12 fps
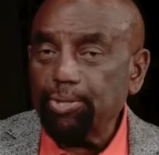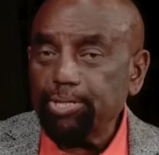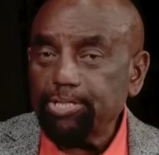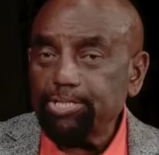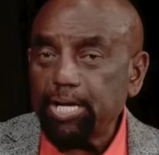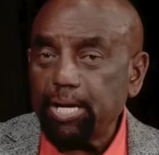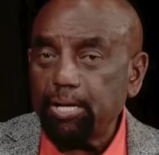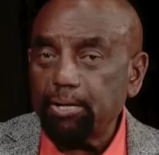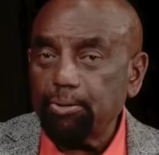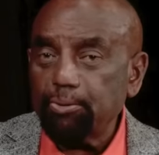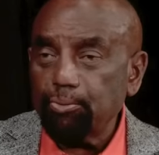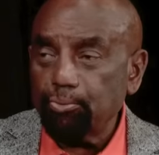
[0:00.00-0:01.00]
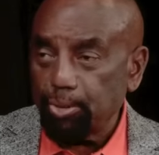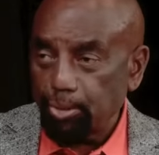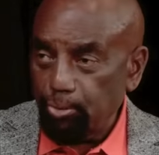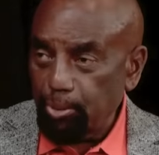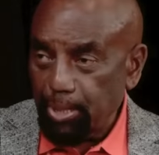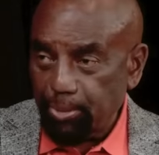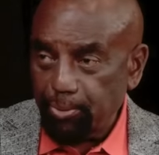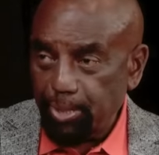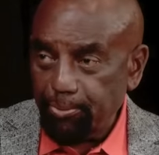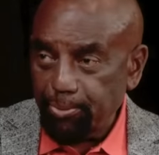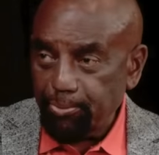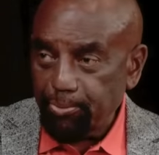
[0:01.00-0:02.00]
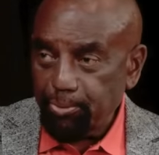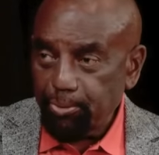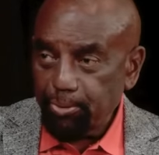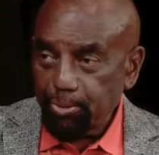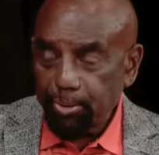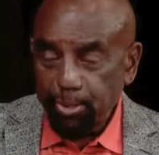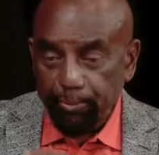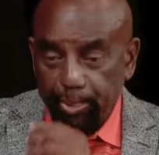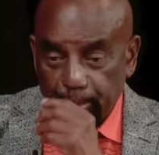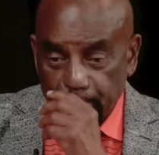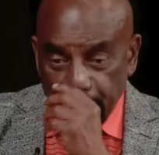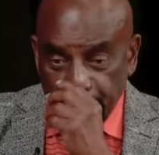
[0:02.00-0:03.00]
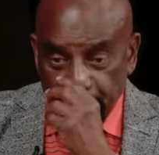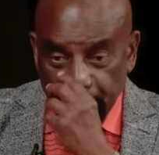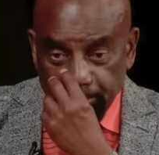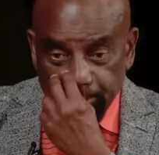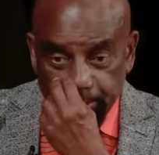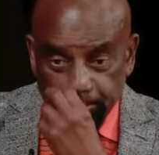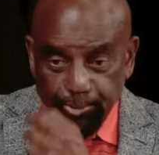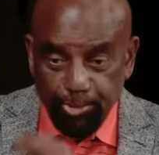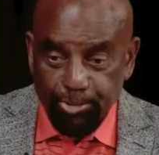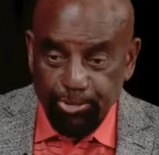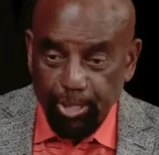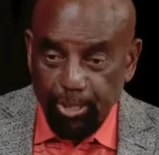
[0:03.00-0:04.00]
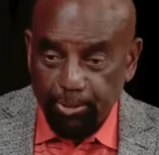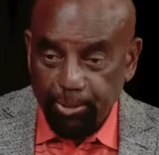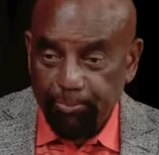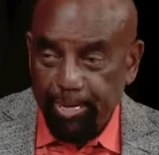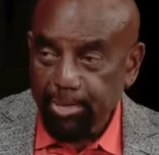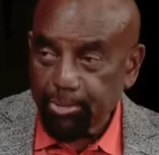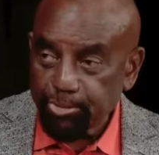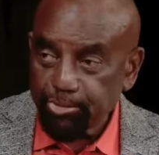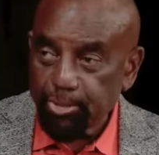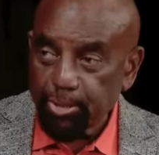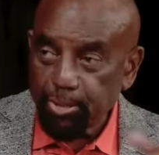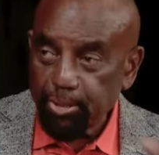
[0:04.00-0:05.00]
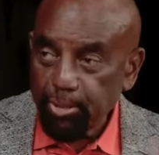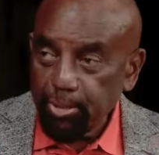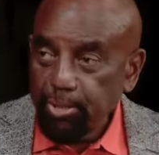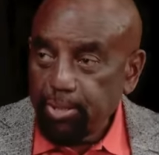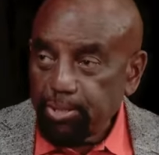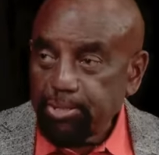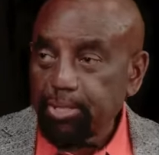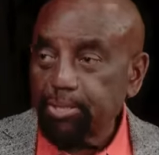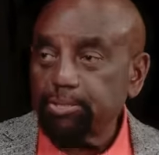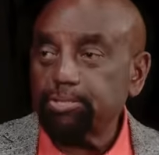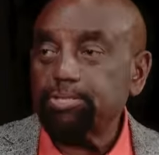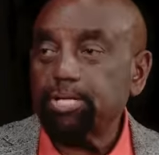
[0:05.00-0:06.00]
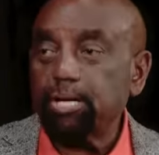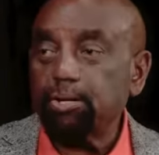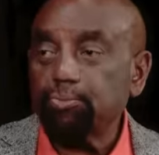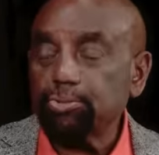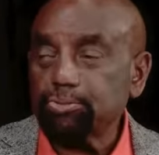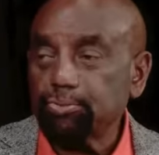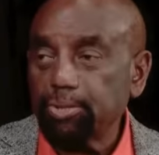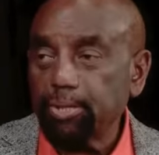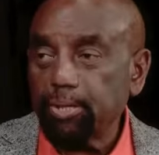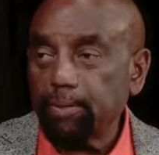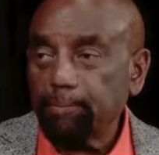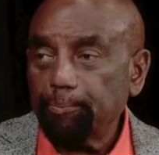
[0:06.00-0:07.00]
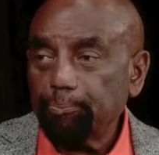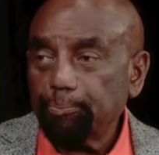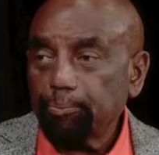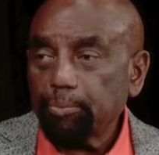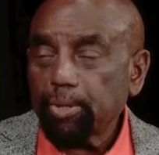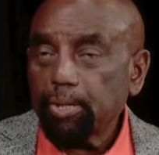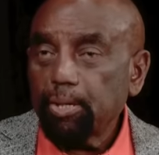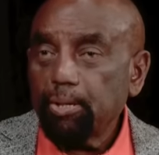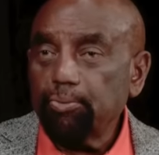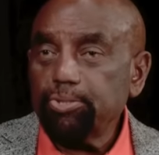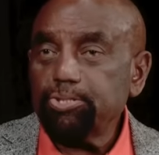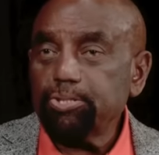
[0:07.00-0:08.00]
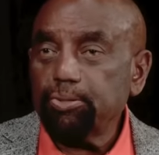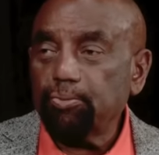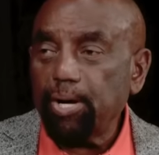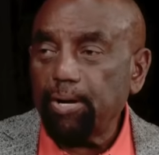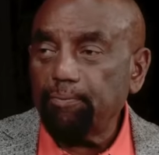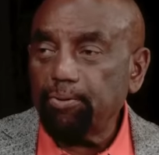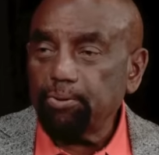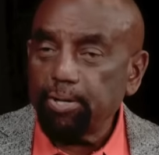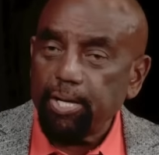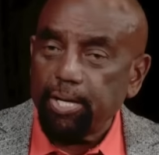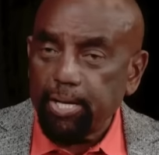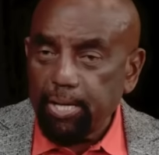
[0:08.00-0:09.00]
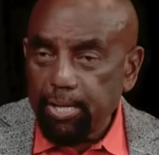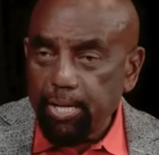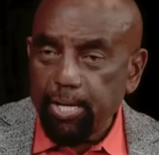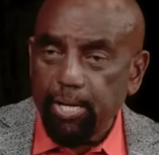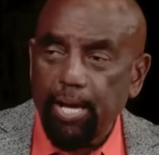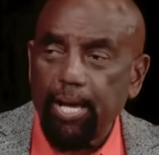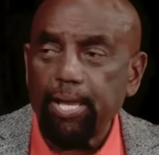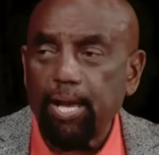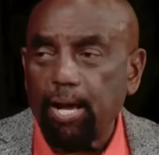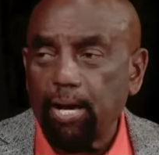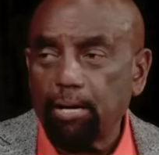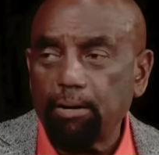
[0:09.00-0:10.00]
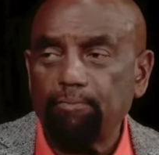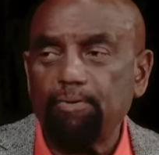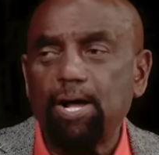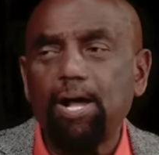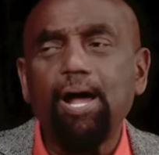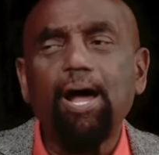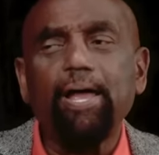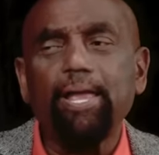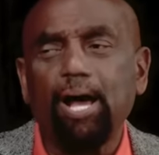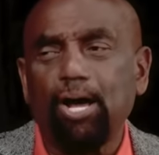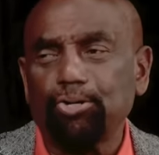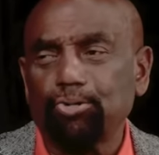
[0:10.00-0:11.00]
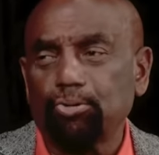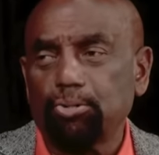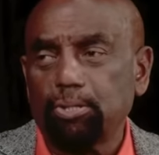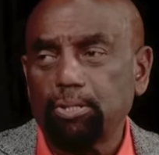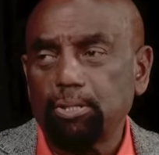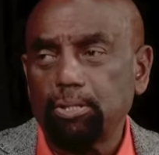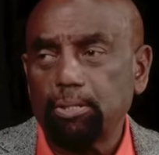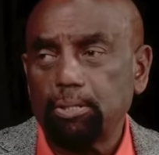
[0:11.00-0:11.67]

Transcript: went to town, where a whole lot of white people were, because my grandfather used to put us all on the back of the truck, take us to town once a week. We see the white folks, hey there, how y'all? Fine, how y'all doing?